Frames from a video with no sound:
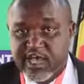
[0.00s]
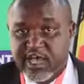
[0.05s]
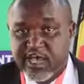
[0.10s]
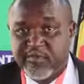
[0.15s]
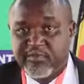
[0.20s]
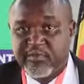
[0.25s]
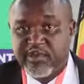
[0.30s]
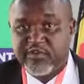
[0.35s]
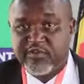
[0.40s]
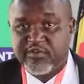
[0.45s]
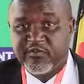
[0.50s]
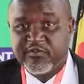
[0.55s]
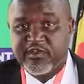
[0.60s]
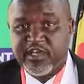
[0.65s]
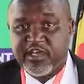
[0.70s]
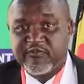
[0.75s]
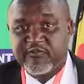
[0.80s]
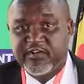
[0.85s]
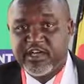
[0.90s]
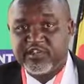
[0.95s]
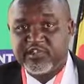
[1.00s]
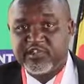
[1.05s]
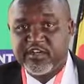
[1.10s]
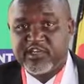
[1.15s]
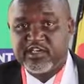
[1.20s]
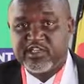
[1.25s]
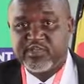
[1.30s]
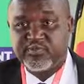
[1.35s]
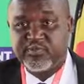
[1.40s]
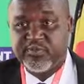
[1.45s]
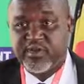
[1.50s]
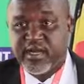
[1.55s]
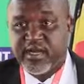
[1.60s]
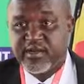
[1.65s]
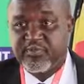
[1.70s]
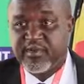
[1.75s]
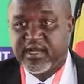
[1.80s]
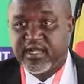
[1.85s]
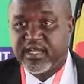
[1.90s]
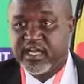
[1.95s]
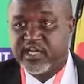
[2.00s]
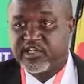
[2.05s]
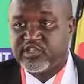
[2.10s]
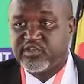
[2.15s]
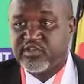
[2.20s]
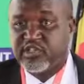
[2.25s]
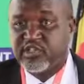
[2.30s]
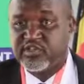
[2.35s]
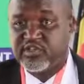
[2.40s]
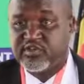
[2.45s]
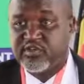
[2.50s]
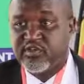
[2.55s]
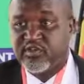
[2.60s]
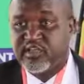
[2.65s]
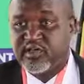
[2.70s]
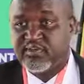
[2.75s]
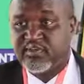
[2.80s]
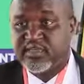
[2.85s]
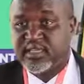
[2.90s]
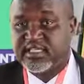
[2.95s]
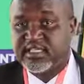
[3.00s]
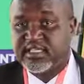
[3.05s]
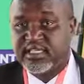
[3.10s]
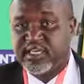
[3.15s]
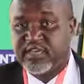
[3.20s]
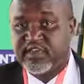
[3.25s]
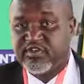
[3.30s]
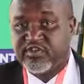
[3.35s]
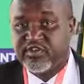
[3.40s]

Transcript: How many of you have actually spoke up and actually told them that to get